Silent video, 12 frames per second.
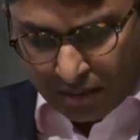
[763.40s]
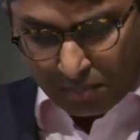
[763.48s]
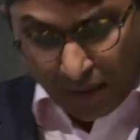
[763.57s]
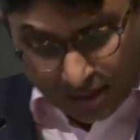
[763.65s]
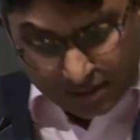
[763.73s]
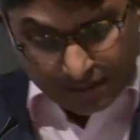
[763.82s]

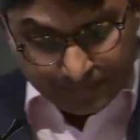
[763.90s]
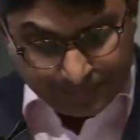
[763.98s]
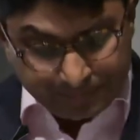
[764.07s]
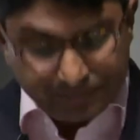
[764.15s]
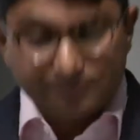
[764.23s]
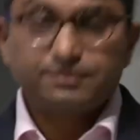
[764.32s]
But
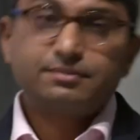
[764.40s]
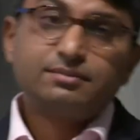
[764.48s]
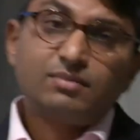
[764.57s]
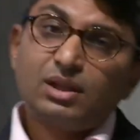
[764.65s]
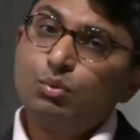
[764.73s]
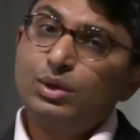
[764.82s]

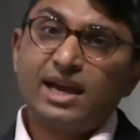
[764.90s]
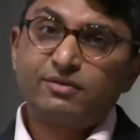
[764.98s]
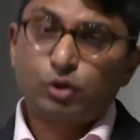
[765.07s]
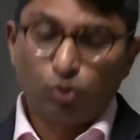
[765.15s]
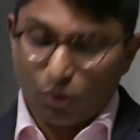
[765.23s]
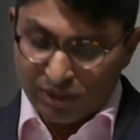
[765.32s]
we have to
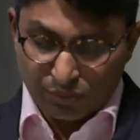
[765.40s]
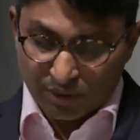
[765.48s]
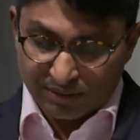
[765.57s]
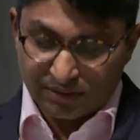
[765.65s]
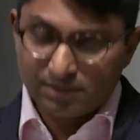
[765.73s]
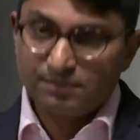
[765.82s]
grow new
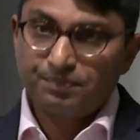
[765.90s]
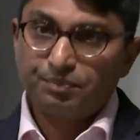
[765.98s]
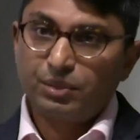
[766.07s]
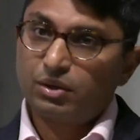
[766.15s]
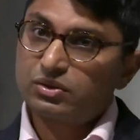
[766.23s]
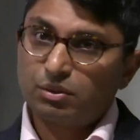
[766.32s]
ones
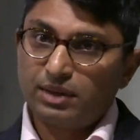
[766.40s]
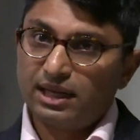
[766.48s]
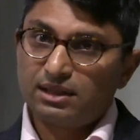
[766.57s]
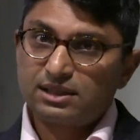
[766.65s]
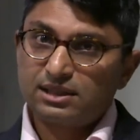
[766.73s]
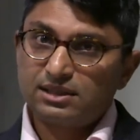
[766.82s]
because the
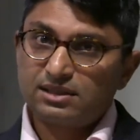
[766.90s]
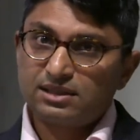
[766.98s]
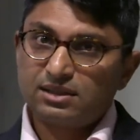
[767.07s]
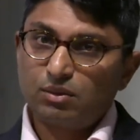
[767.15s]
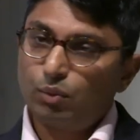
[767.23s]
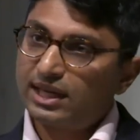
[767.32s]
reality is
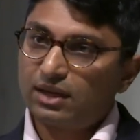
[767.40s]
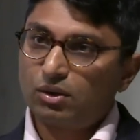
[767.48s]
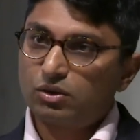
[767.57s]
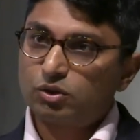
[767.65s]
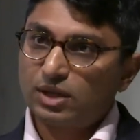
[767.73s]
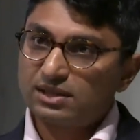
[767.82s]
we
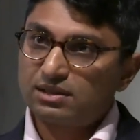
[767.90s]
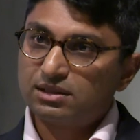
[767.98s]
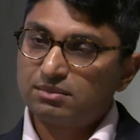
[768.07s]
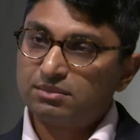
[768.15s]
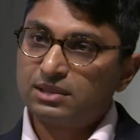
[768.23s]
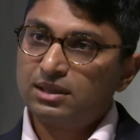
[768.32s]
cannot trust
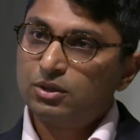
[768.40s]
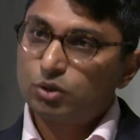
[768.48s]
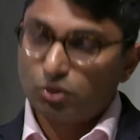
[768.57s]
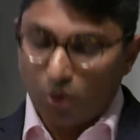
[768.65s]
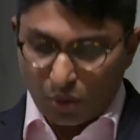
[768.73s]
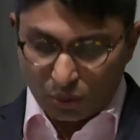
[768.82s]
them
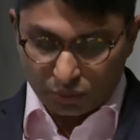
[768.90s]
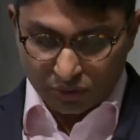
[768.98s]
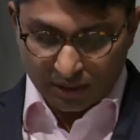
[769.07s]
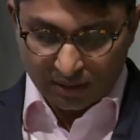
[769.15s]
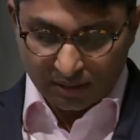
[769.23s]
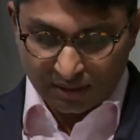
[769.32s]
to hold
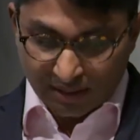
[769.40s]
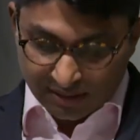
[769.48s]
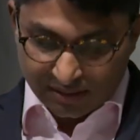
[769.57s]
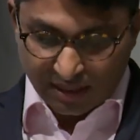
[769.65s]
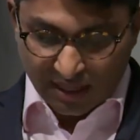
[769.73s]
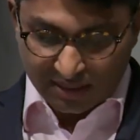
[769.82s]
their
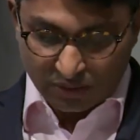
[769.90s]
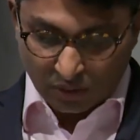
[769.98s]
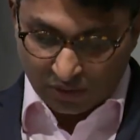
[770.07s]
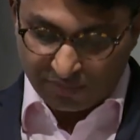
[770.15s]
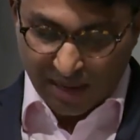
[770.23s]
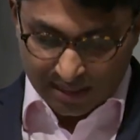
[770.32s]
side
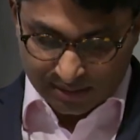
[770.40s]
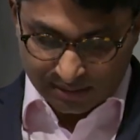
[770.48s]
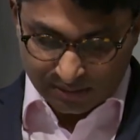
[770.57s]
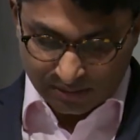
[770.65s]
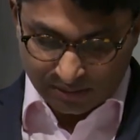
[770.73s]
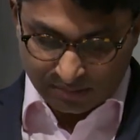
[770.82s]
of
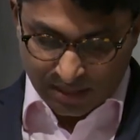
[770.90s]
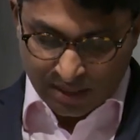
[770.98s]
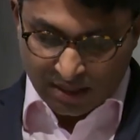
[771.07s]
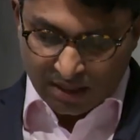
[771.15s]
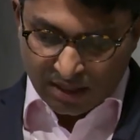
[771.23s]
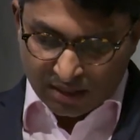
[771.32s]
bargains.
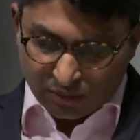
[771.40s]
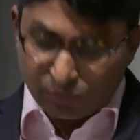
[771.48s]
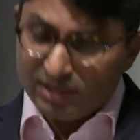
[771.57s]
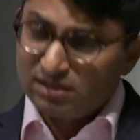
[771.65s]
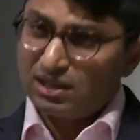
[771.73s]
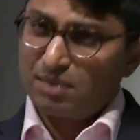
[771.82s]
The
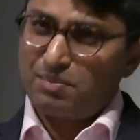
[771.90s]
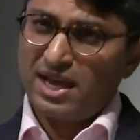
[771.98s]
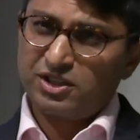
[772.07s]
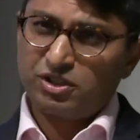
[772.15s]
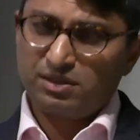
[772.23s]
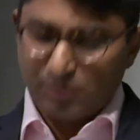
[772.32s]
reason I'm
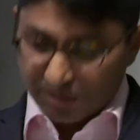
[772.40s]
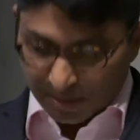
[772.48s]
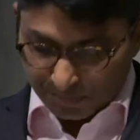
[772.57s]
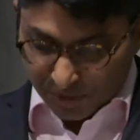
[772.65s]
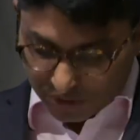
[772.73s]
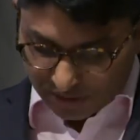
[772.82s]
pitching
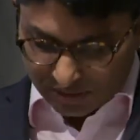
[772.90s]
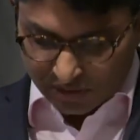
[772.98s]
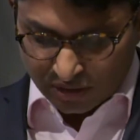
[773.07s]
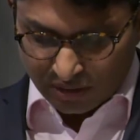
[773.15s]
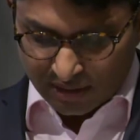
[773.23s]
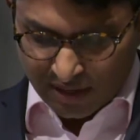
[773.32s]
this
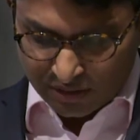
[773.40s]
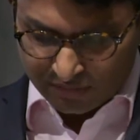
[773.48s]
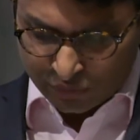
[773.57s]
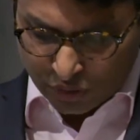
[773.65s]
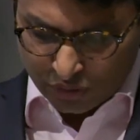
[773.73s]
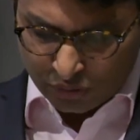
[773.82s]
narrative
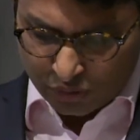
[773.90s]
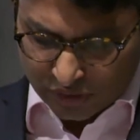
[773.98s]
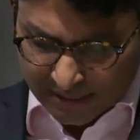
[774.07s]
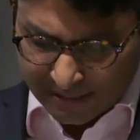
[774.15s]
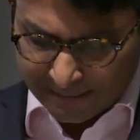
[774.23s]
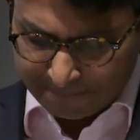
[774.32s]
to you
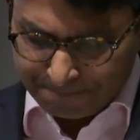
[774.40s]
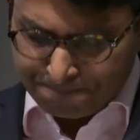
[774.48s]
today